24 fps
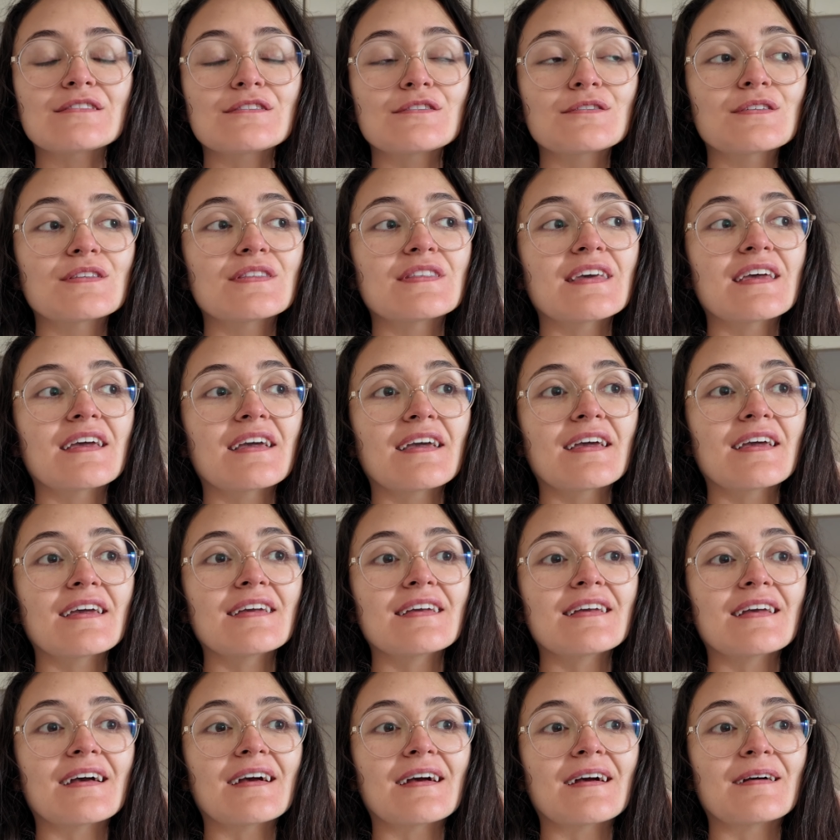
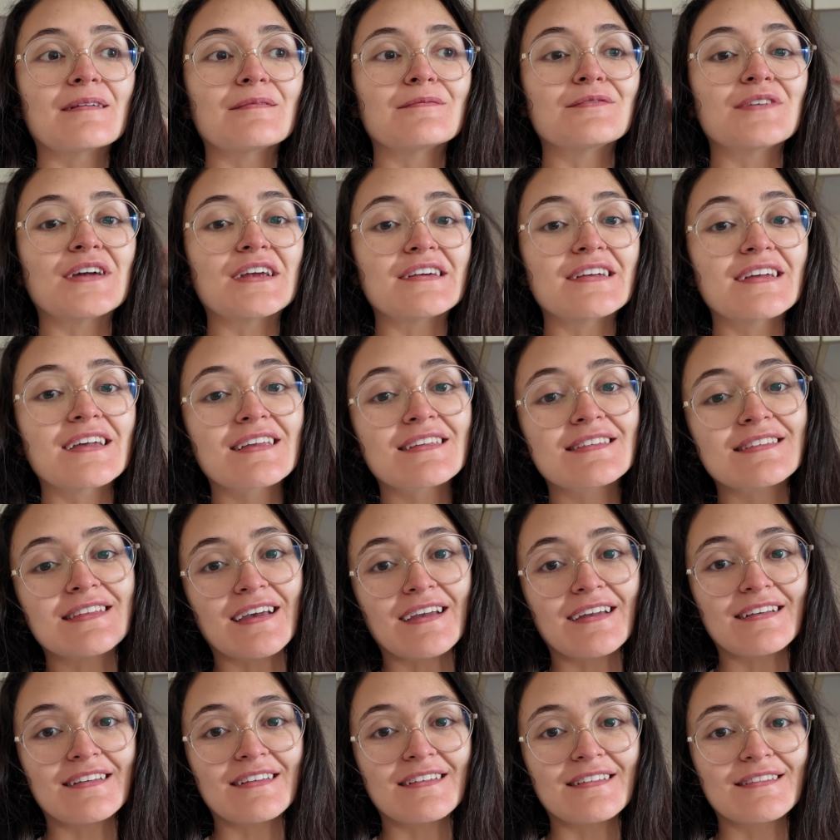Today I'm very
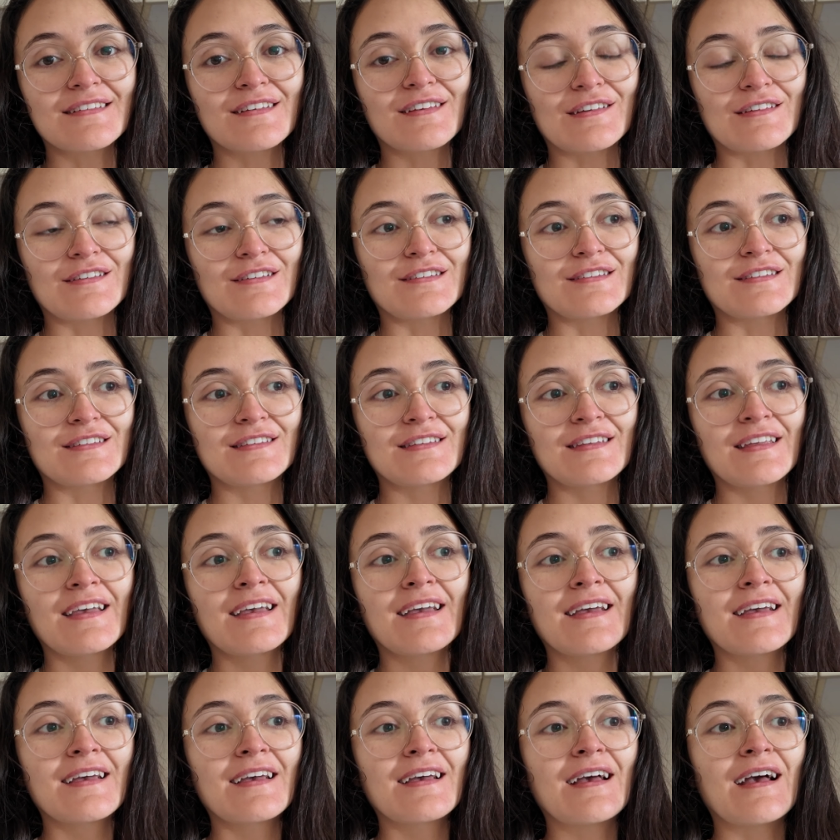excited because
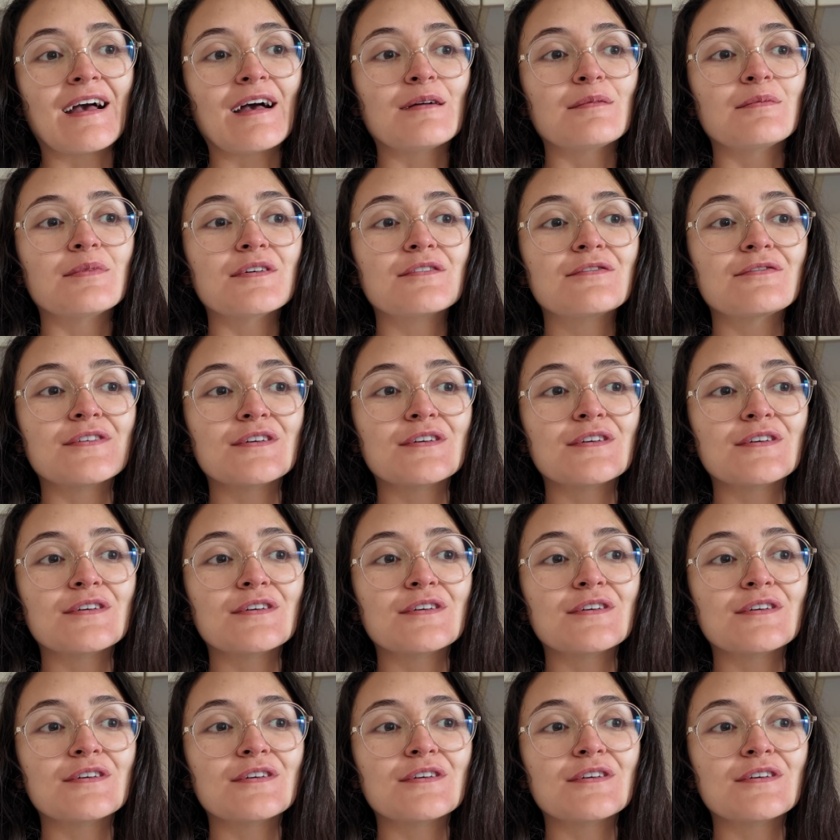I'll be